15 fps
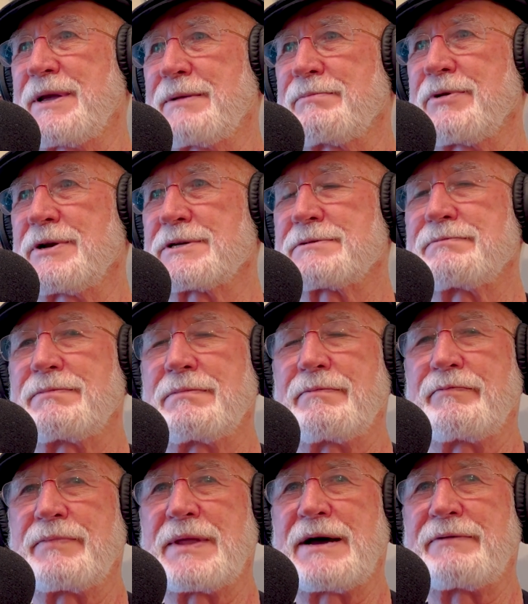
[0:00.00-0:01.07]
And plus,
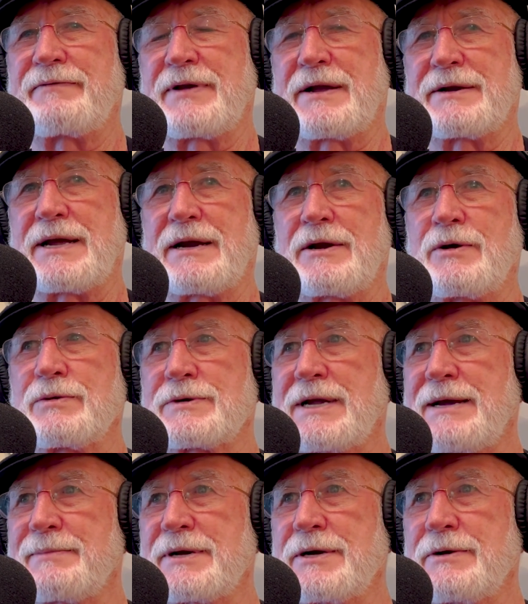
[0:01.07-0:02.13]
I found out a long
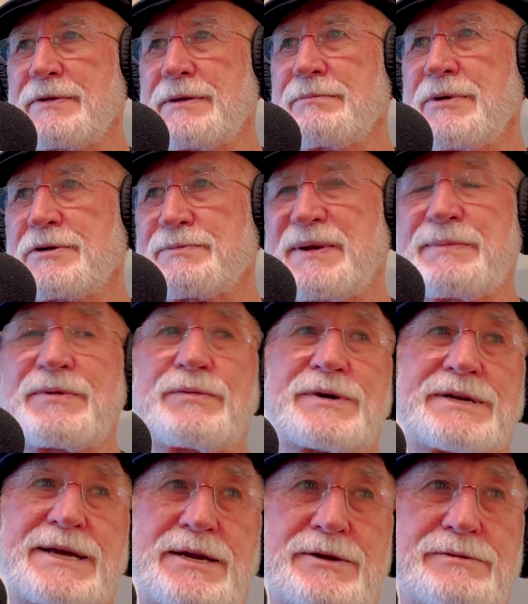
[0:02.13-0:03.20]
time ago that most people
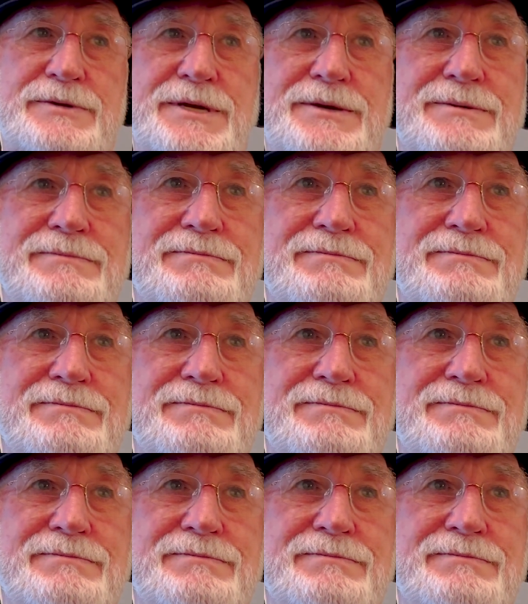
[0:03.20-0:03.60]
would tell on you.